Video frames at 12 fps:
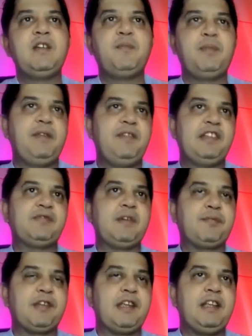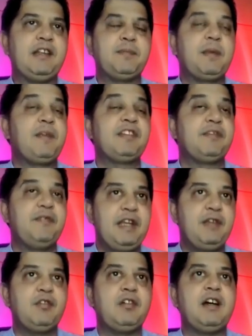previous website, previous
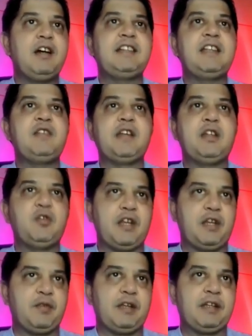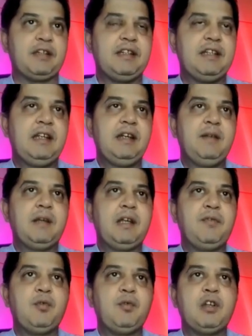video, and then you can look into it. But
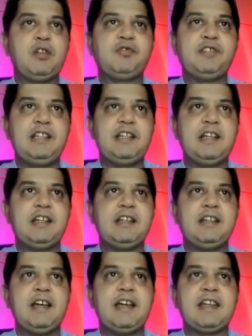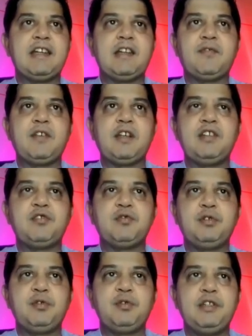if you want to see that, I can definitely
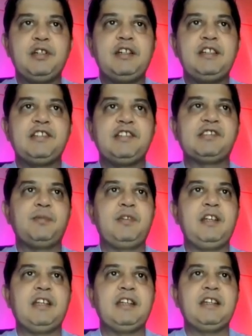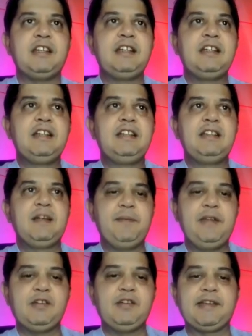show you here. Just a minute. Let
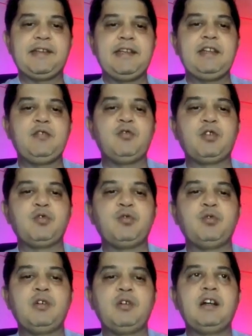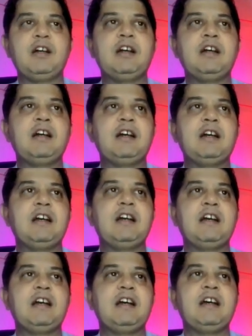me once again go to
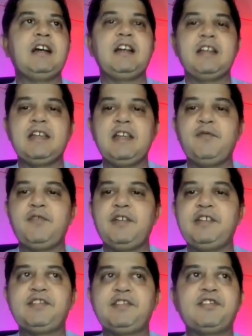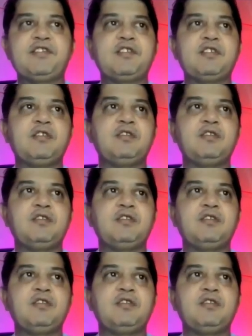huggingface.co.